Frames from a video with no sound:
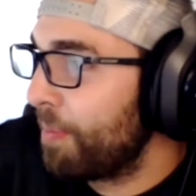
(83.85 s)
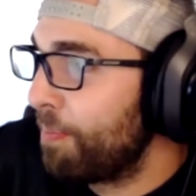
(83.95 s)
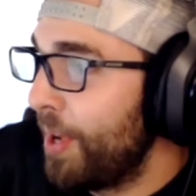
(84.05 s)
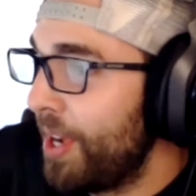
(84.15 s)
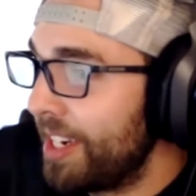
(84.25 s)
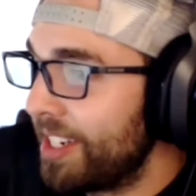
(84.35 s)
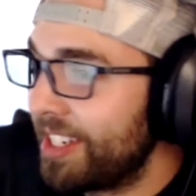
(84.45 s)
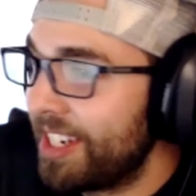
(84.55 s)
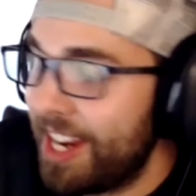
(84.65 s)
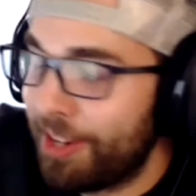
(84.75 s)
But
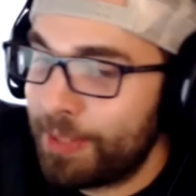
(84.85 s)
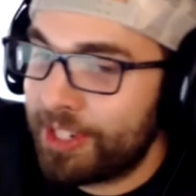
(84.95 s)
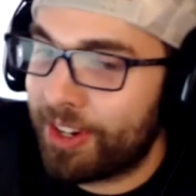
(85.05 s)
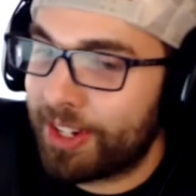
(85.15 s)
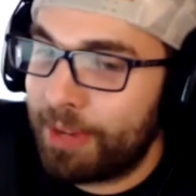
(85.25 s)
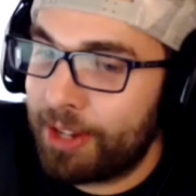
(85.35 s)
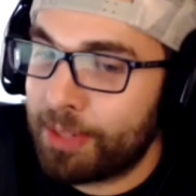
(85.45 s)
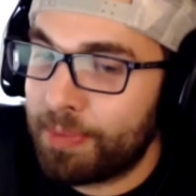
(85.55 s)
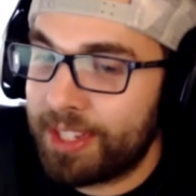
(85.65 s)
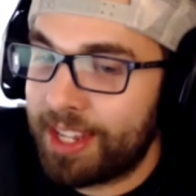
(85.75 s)
today I'll be talking about
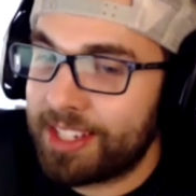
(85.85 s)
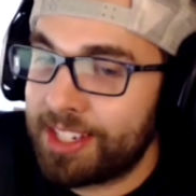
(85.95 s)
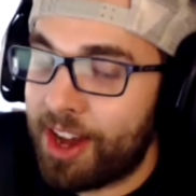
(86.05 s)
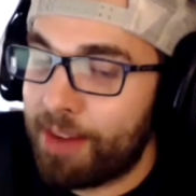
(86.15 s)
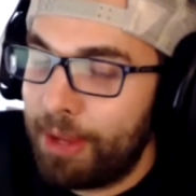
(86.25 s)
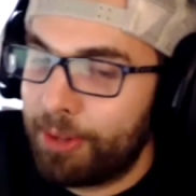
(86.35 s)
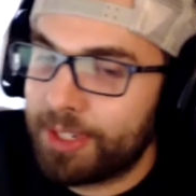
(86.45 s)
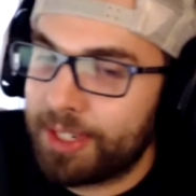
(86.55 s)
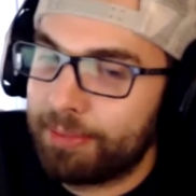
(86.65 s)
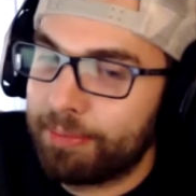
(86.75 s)
something that's not
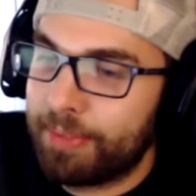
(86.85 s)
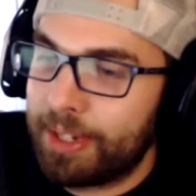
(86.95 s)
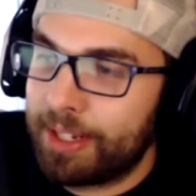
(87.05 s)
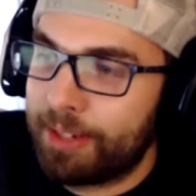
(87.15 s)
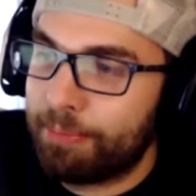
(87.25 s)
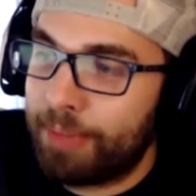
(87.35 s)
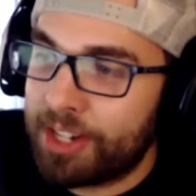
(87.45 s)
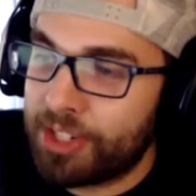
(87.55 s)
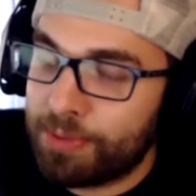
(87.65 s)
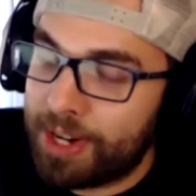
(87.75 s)
melting, but
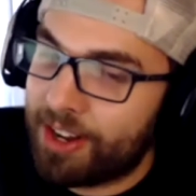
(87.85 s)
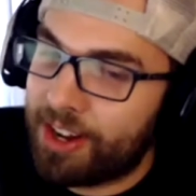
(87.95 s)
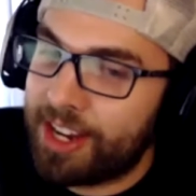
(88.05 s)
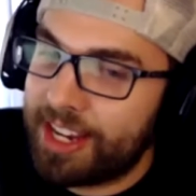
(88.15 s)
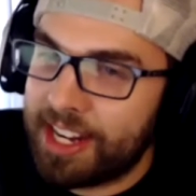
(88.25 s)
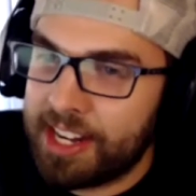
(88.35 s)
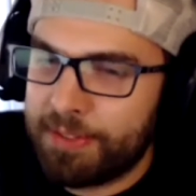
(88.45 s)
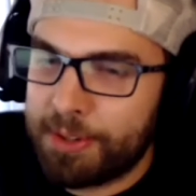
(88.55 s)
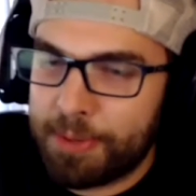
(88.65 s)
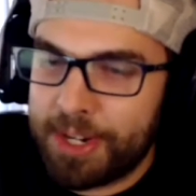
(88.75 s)
actually red hot in a
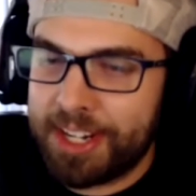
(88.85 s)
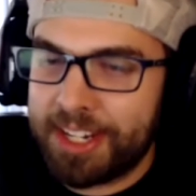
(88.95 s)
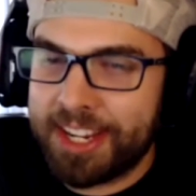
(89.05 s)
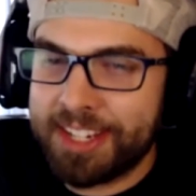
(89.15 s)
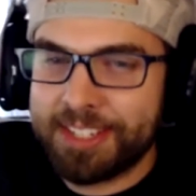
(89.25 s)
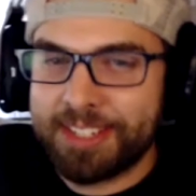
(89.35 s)
different way, I guess.